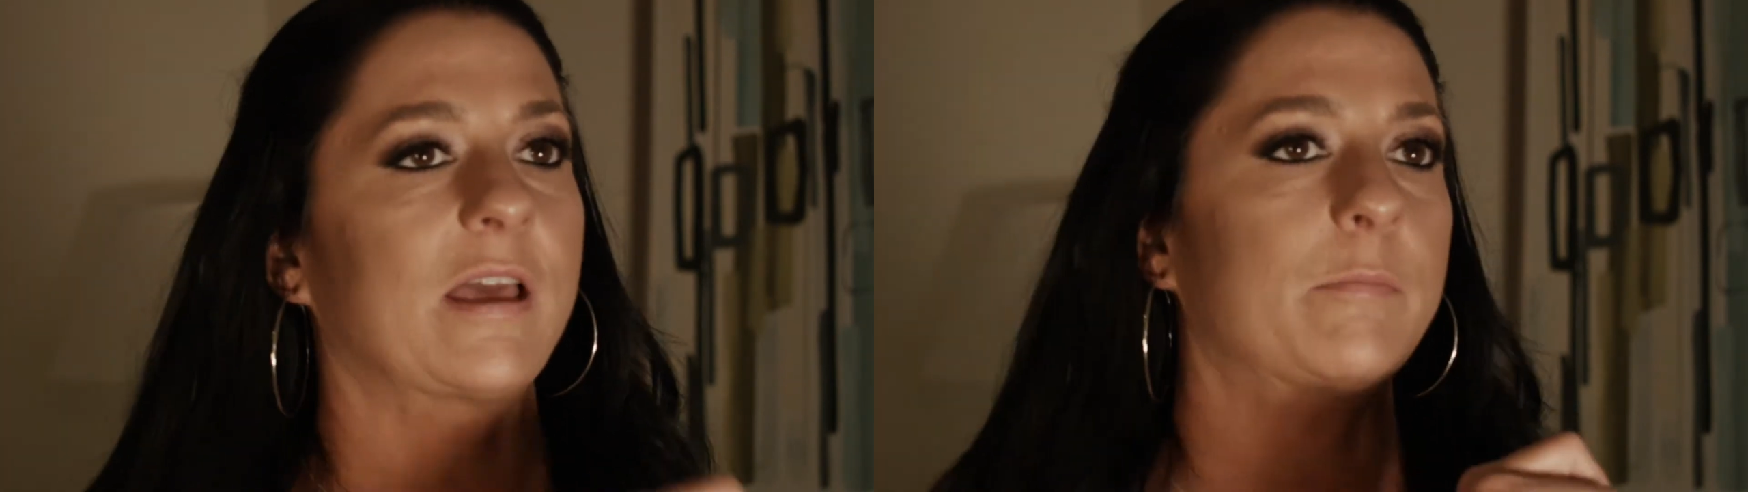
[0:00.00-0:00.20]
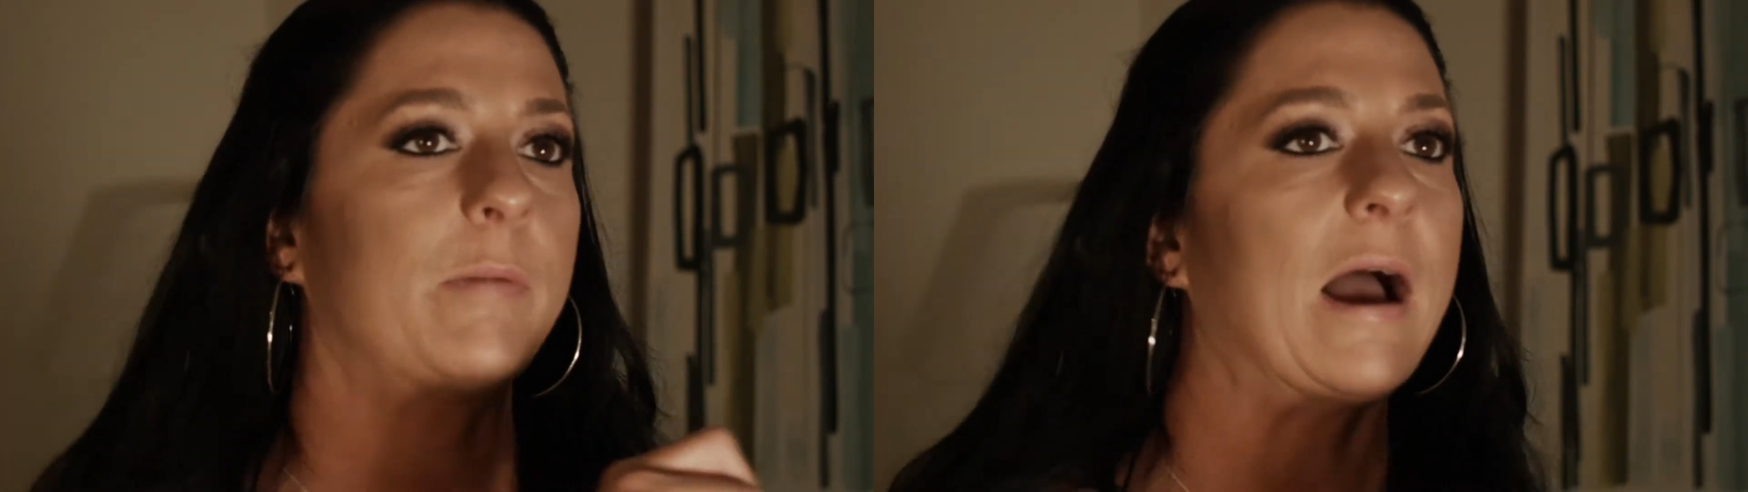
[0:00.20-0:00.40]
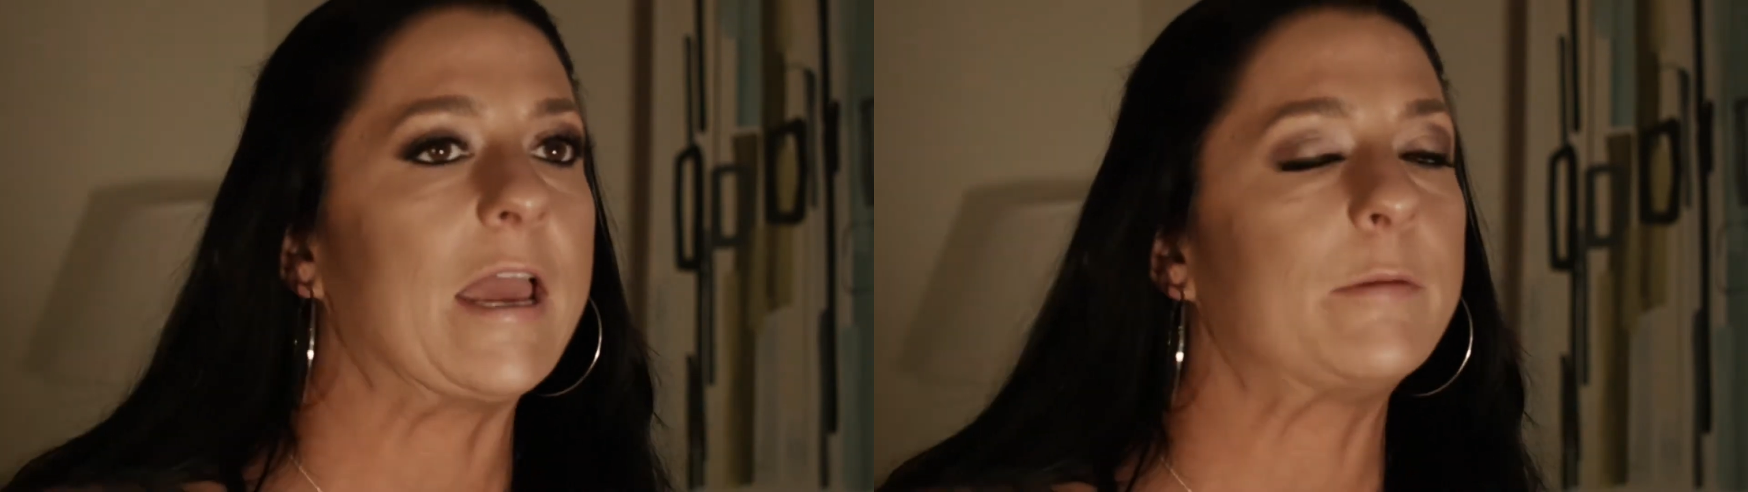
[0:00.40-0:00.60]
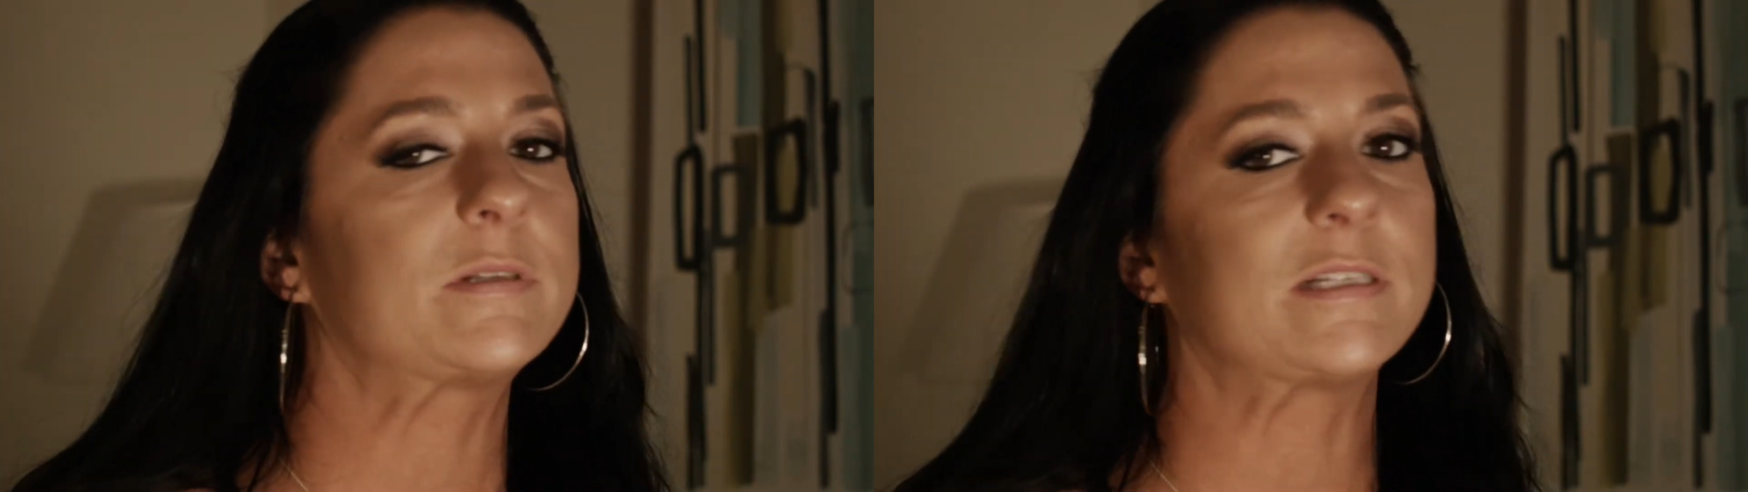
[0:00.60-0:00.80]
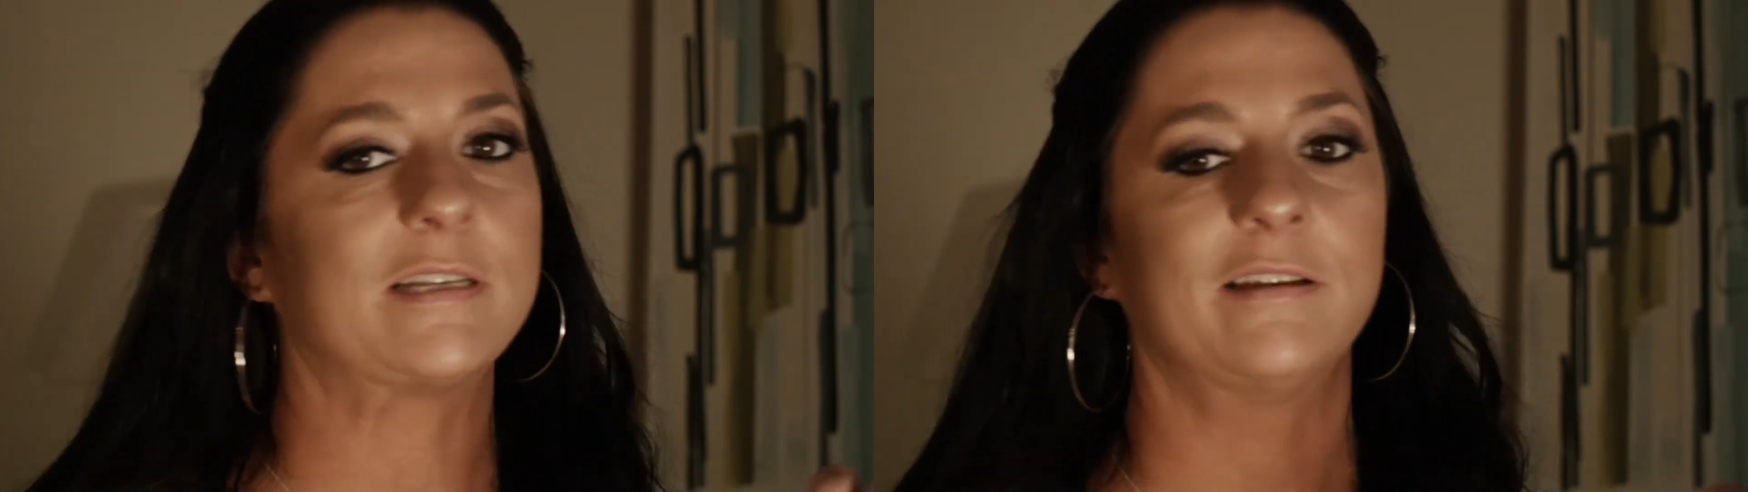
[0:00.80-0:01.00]
like
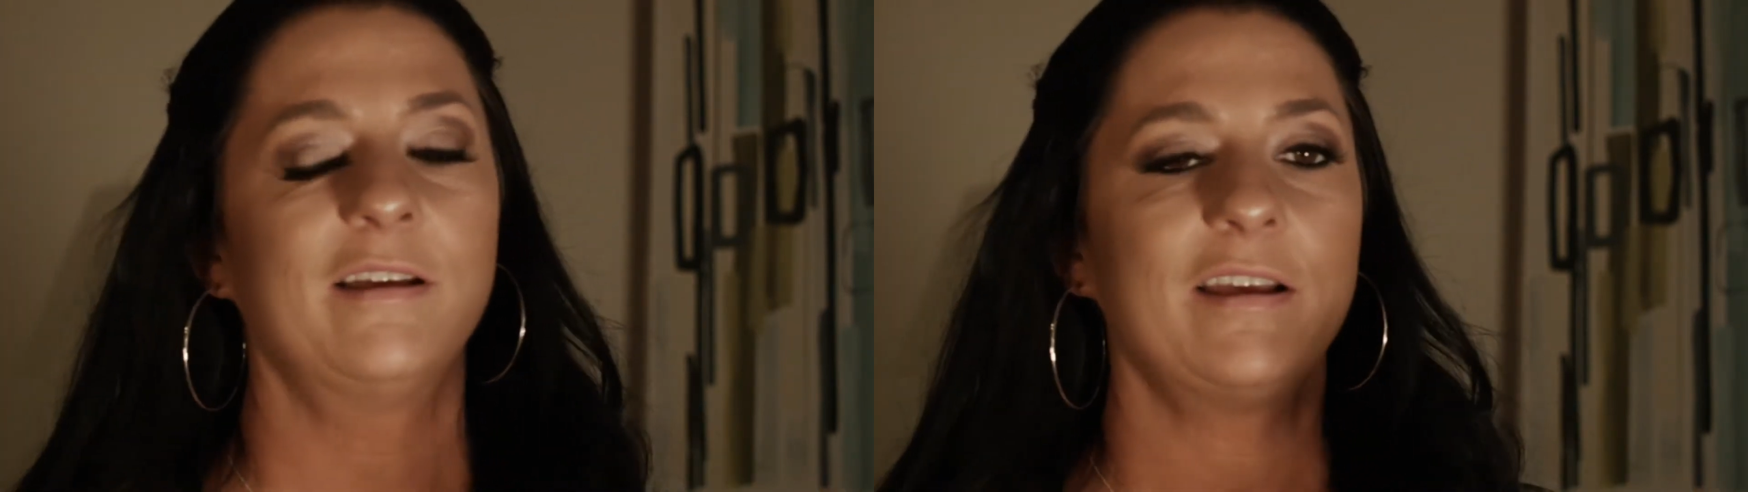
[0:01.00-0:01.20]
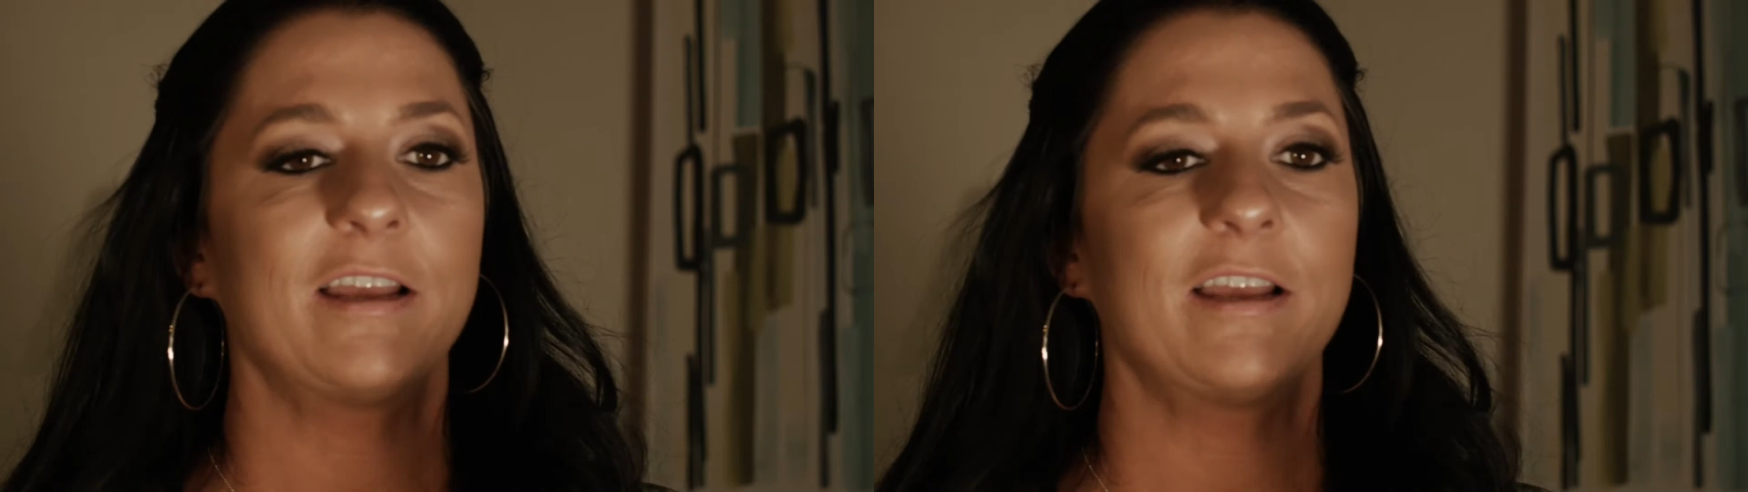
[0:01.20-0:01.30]
pipes and,